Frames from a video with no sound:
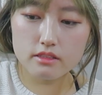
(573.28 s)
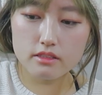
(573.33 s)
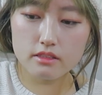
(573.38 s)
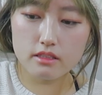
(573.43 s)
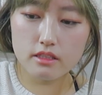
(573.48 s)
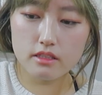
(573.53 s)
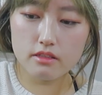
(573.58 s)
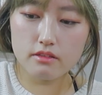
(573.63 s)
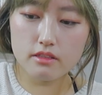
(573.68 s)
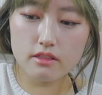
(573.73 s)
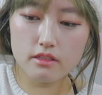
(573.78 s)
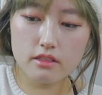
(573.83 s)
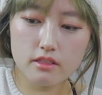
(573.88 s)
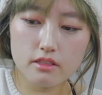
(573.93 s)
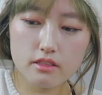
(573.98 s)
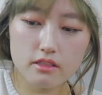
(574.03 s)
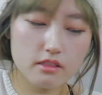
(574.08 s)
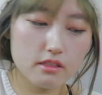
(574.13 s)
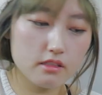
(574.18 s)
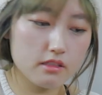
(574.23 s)
this guy right
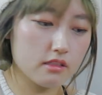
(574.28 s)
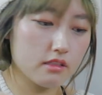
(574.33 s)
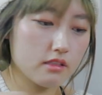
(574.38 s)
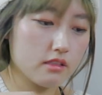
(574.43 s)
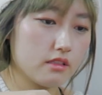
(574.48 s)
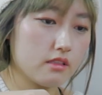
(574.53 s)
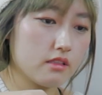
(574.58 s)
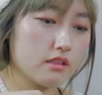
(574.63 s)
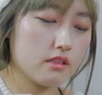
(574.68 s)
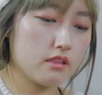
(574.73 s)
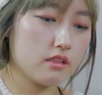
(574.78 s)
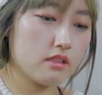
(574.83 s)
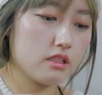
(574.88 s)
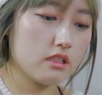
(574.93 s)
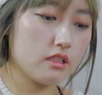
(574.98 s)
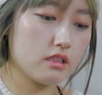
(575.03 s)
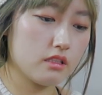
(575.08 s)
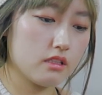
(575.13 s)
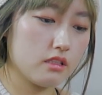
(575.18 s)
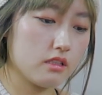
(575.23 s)
here.
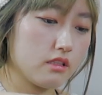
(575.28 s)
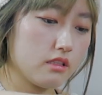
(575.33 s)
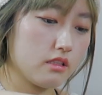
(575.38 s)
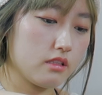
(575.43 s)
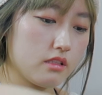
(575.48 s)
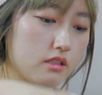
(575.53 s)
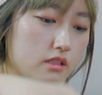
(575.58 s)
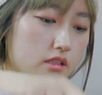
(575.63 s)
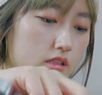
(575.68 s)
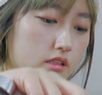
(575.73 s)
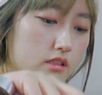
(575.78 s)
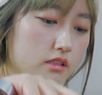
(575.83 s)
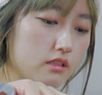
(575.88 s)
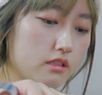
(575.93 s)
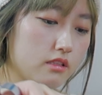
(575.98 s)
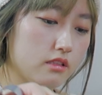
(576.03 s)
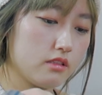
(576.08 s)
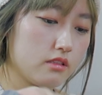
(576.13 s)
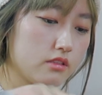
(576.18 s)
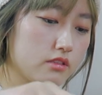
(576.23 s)
Yeah, I'm
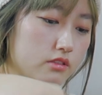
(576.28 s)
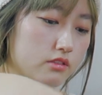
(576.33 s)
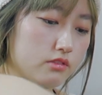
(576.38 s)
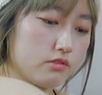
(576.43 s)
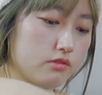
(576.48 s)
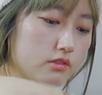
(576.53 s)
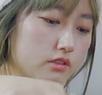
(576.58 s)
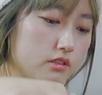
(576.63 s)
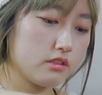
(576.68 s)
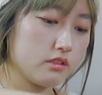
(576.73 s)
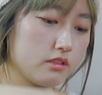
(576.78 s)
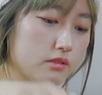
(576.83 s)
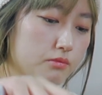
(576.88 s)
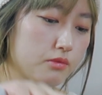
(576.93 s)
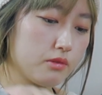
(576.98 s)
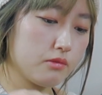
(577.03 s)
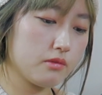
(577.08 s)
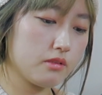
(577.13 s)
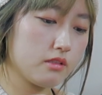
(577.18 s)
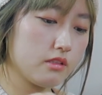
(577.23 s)
gonna just
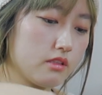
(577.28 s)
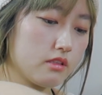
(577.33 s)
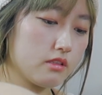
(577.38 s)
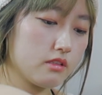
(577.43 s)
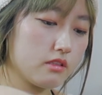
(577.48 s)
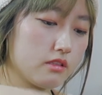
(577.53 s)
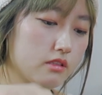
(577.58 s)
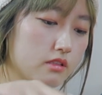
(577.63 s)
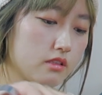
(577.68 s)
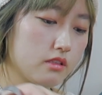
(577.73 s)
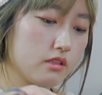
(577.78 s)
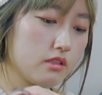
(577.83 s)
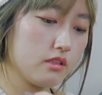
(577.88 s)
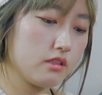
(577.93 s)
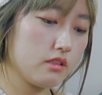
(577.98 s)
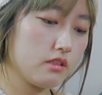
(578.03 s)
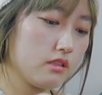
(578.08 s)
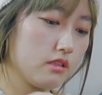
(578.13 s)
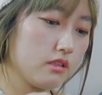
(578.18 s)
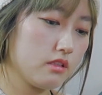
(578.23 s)
re-dip him in here.
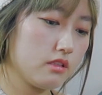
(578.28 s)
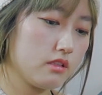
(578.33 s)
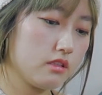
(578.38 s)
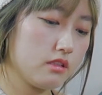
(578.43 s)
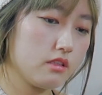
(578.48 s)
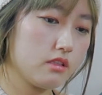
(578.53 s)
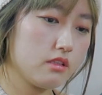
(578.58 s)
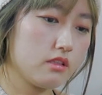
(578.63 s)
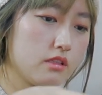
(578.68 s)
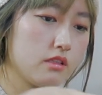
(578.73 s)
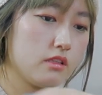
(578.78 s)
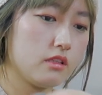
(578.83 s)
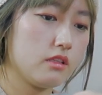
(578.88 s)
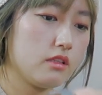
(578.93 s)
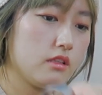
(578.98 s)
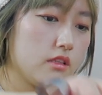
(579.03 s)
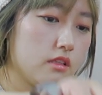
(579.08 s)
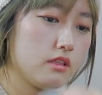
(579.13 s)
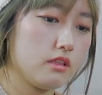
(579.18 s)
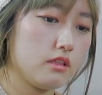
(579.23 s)

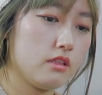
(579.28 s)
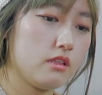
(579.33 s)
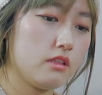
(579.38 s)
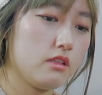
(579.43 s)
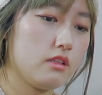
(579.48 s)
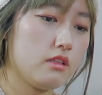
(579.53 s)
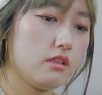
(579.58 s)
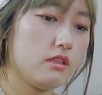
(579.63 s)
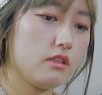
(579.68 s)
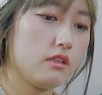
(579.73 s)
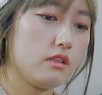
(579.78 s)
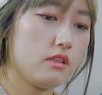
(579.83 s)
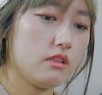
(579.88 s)
And then